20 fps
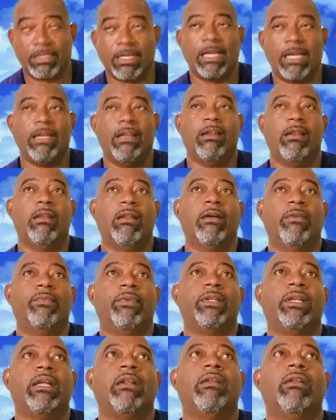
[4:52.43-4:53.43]
I love it.
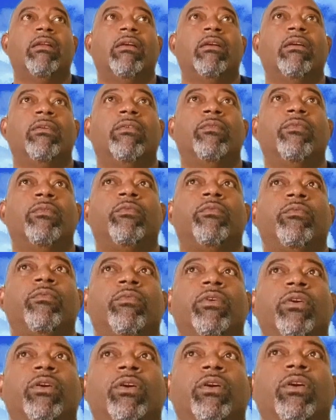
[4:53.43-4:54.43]
I love
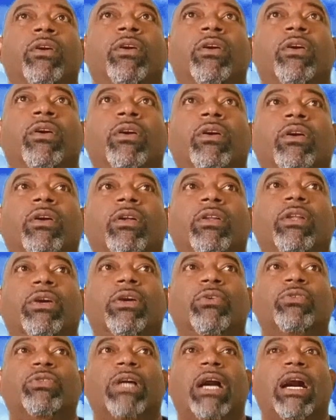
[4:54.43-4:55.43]

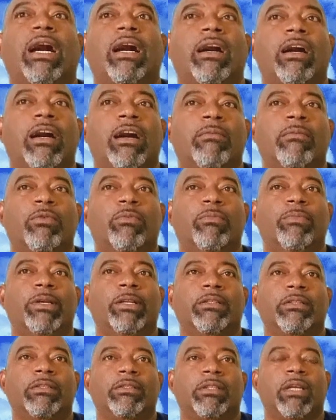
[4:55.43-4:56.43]
those aha moments.